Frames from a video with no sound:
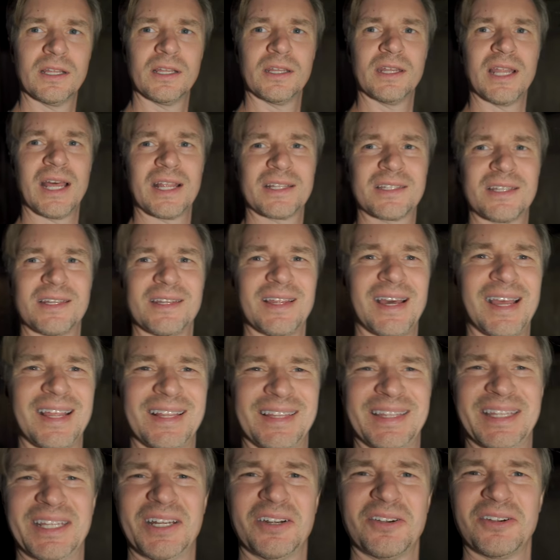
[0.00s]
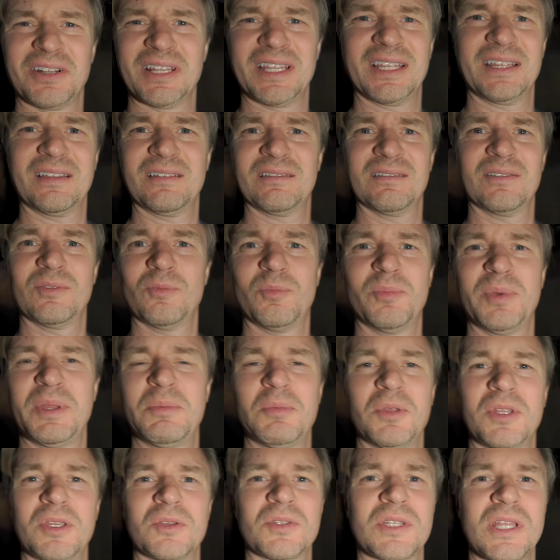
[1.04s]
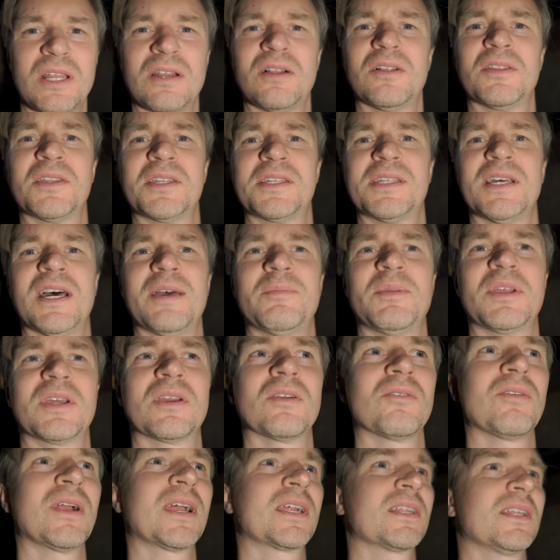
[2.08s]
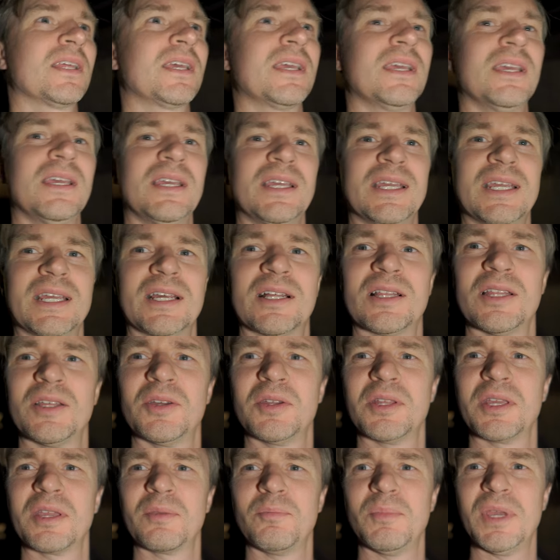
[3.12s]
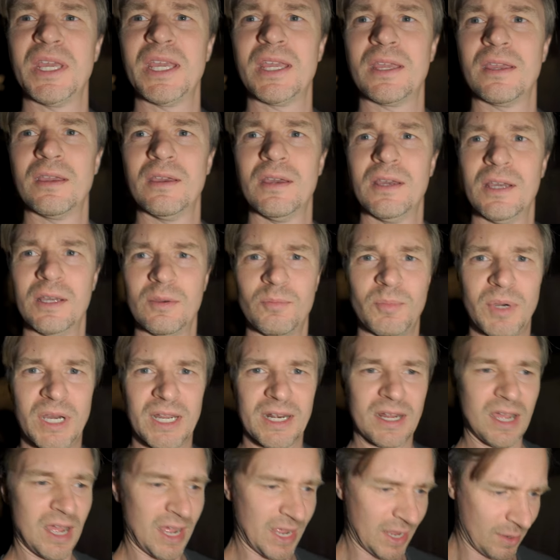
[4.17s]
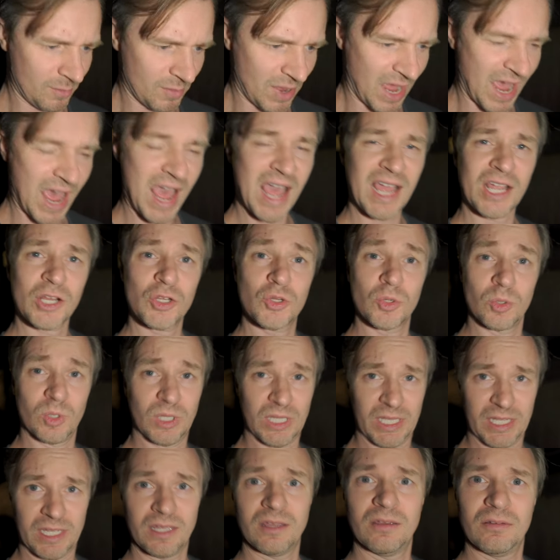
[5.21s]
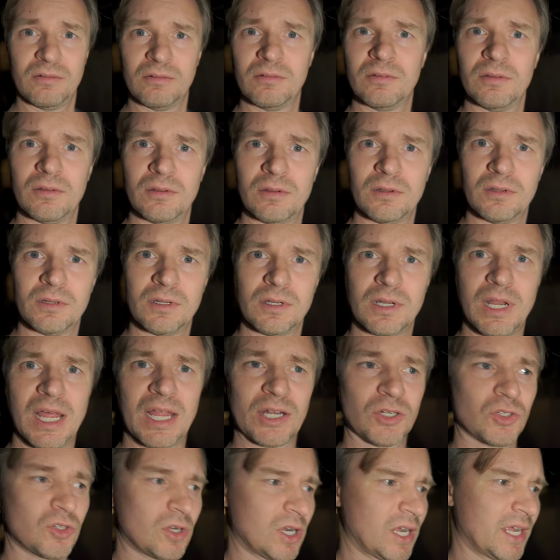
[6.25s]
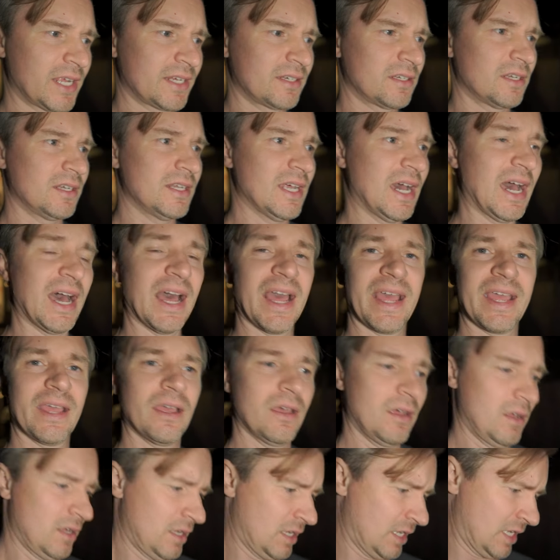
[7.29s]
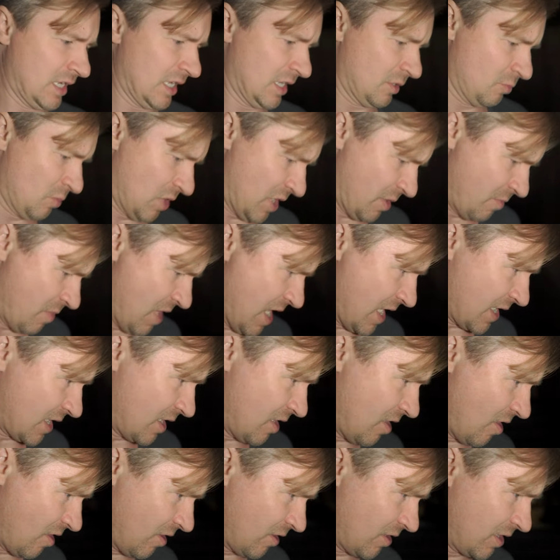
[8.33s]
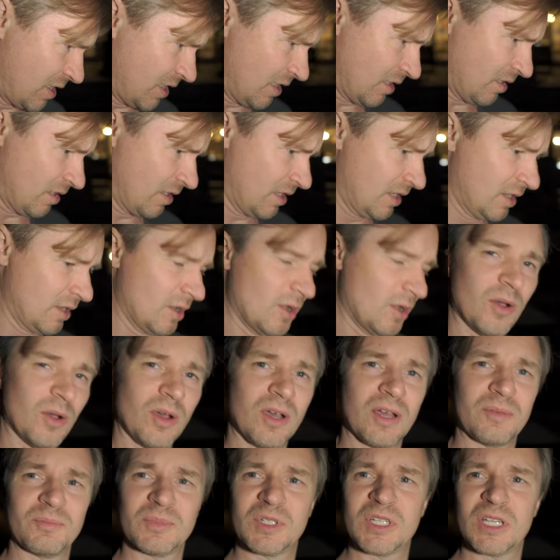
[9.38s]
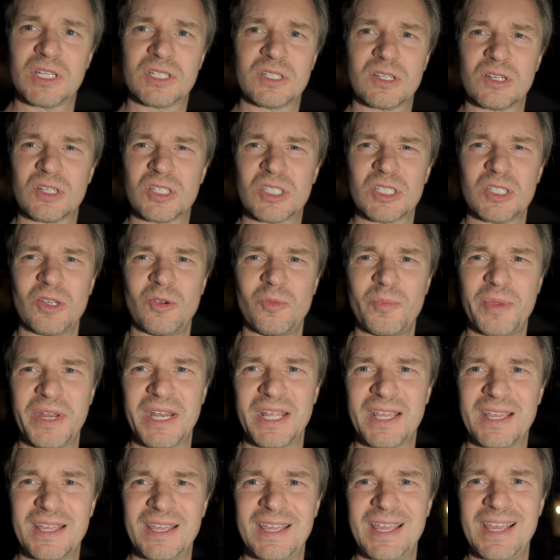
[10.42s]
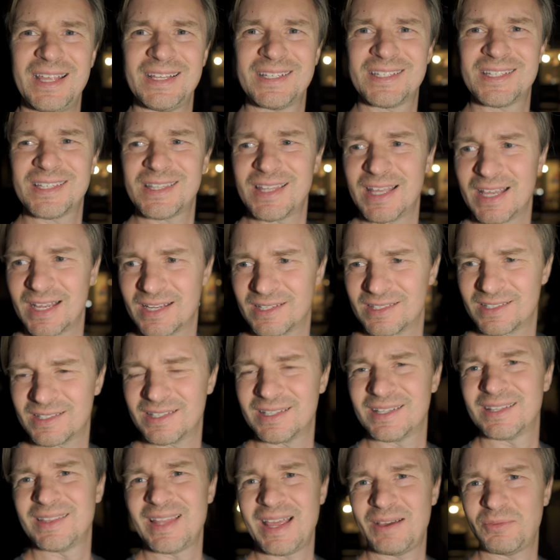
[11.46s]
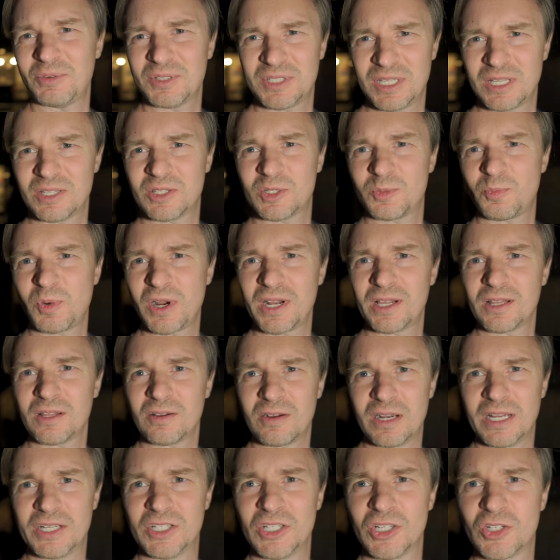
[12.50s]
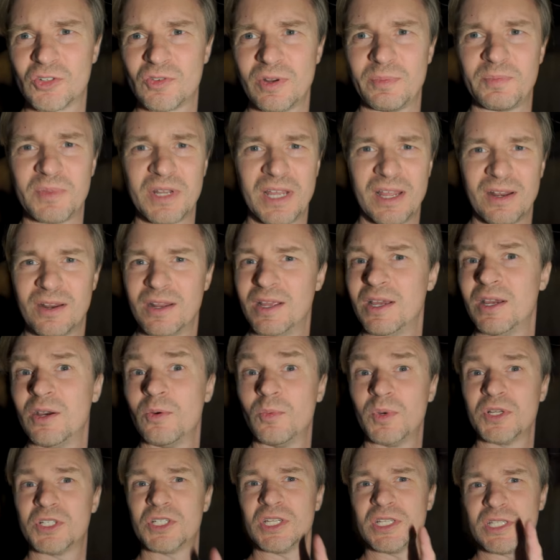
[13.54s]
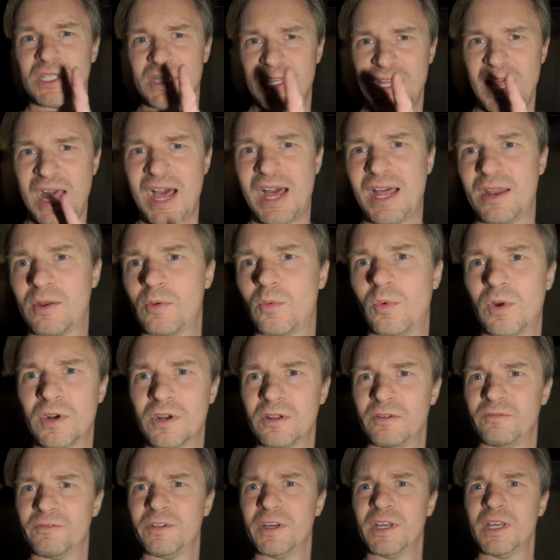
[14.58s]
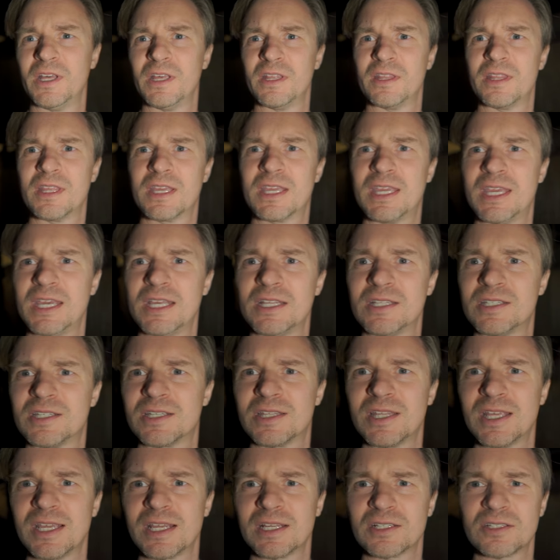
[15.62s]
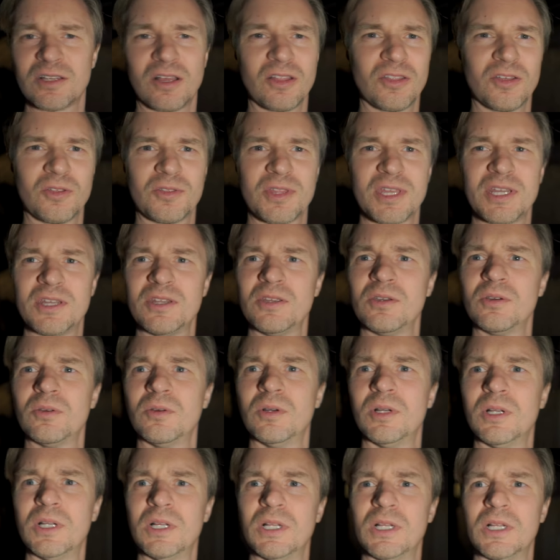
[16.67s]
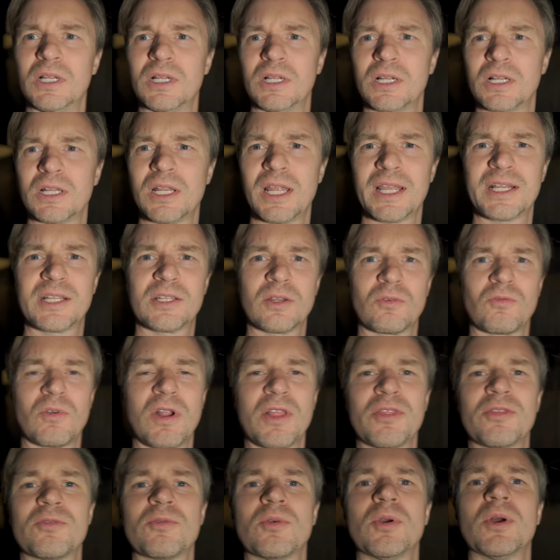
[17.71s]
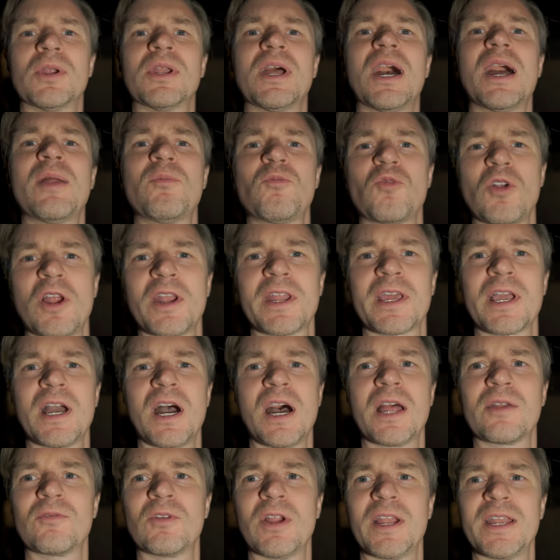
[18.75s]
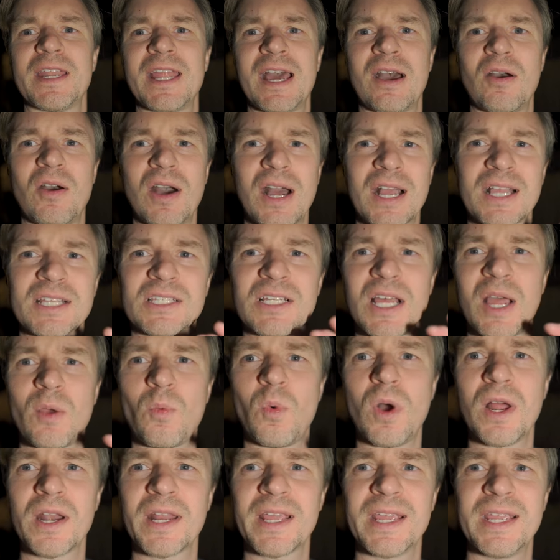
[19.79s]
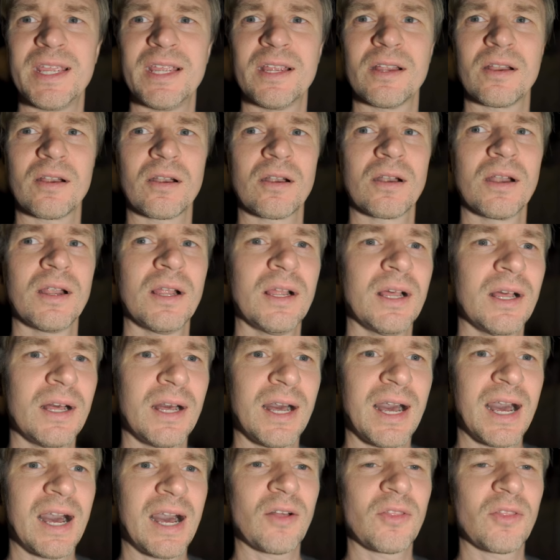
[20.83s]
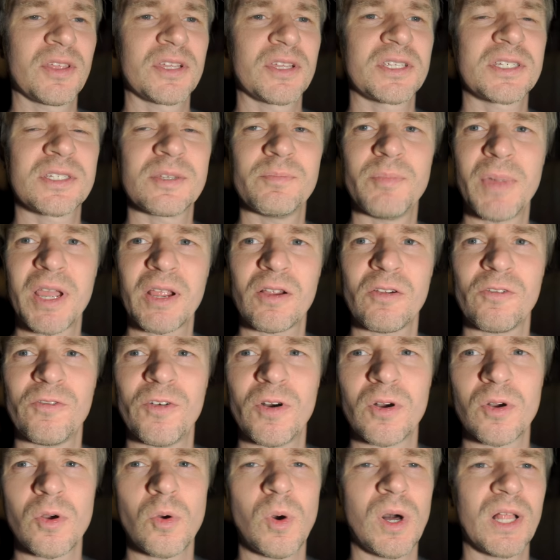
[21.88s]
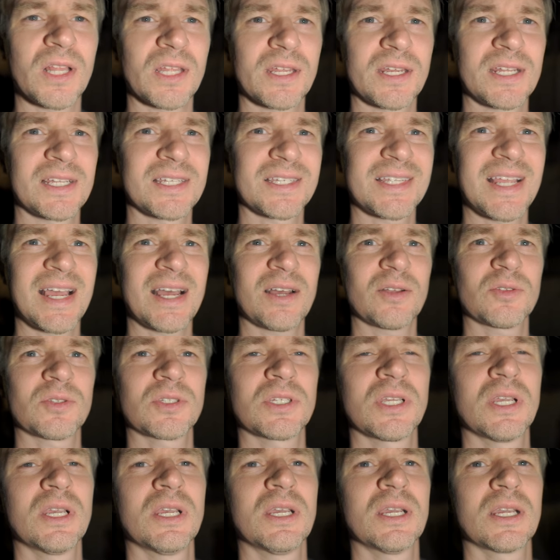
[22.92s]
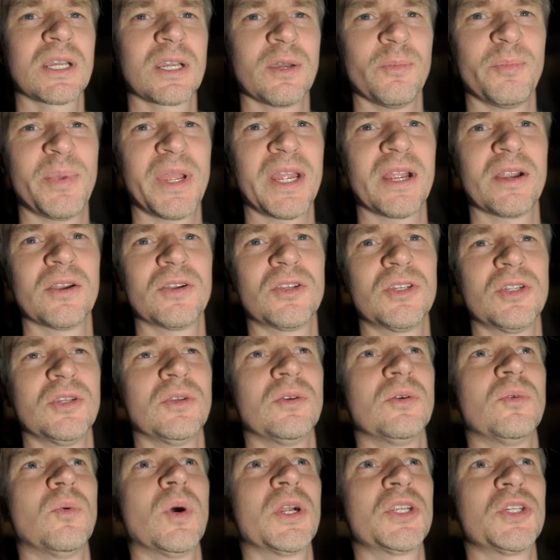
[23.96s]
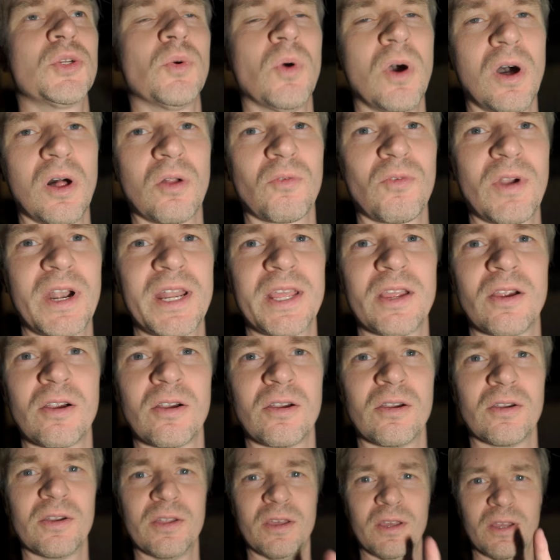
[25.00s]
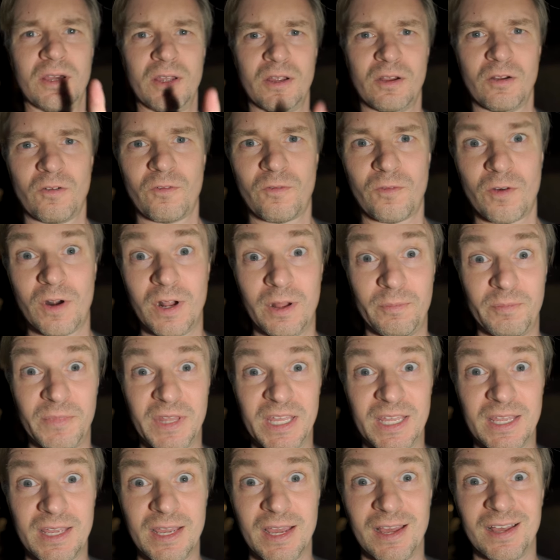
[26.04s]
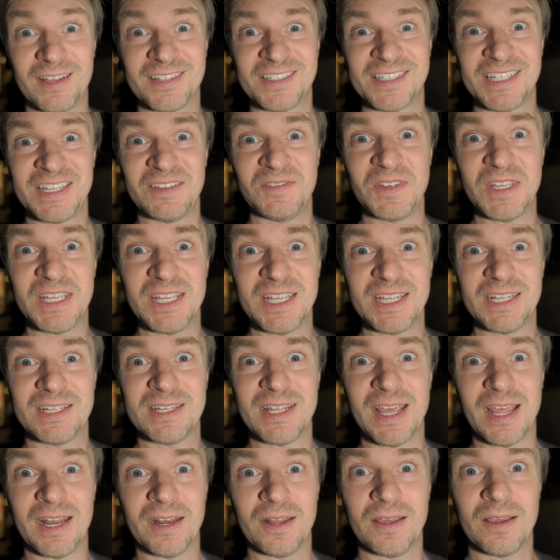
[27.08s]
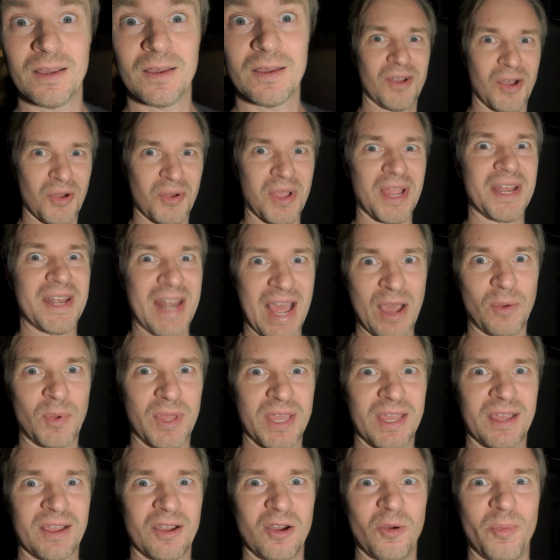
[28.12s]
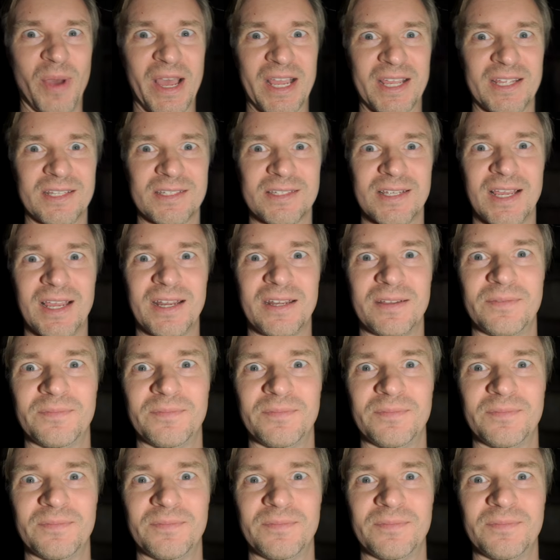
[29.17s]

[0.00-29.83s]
not to die literally. People use that all the time incorrectly, including me. But I am actually not trying to die in my backyard here. There's so many kids things. And that was a sprinkler I just tripped on, which is not one of the kids things. Although they do like to run through it. I'm running on right now because I want to hear how this microphone quality sounds compared to what you already heard from the ZV-E10. Okay, now we can go back inside.